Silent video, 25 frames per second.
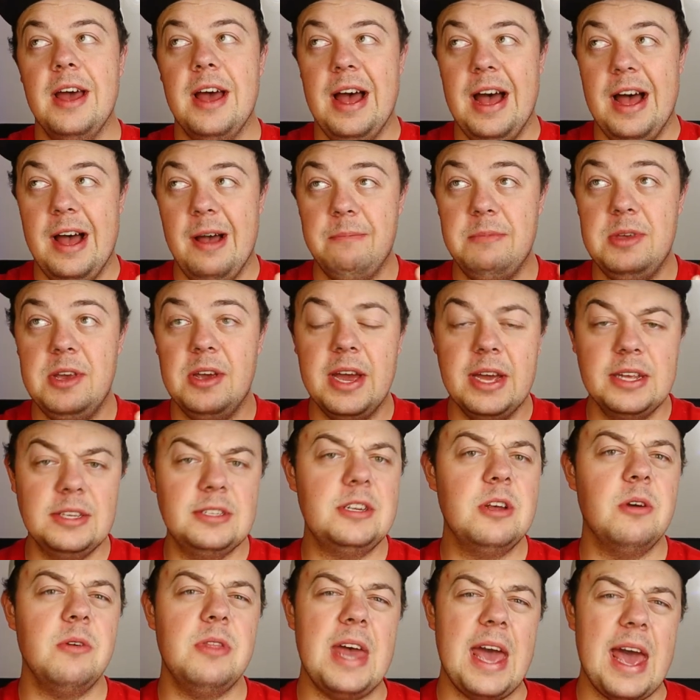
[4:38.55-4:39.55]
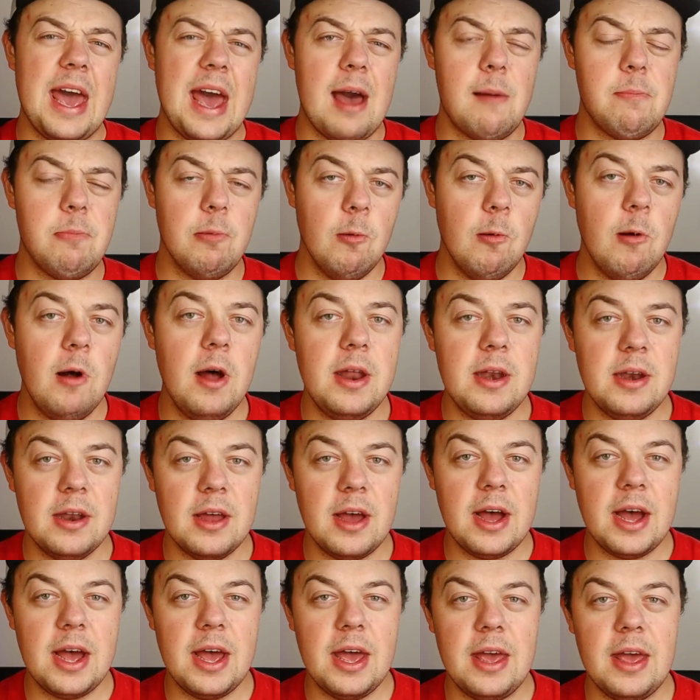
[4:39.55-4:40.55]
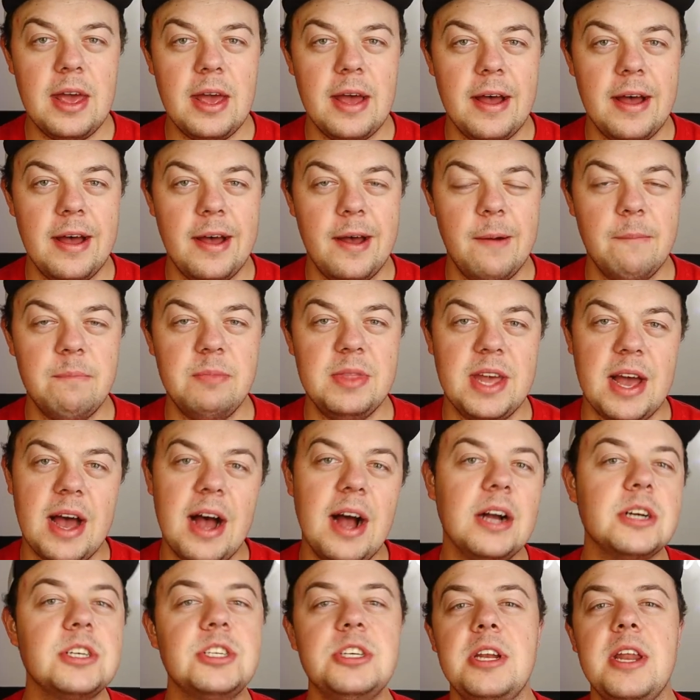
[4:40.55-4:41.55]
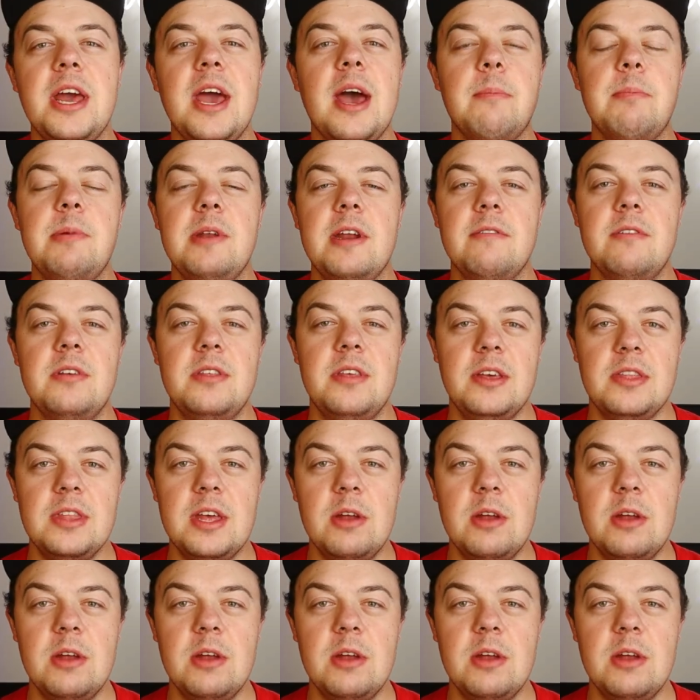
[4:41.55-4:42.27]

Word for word: um, you guys know the app Whatnot, um, the auction app and everything.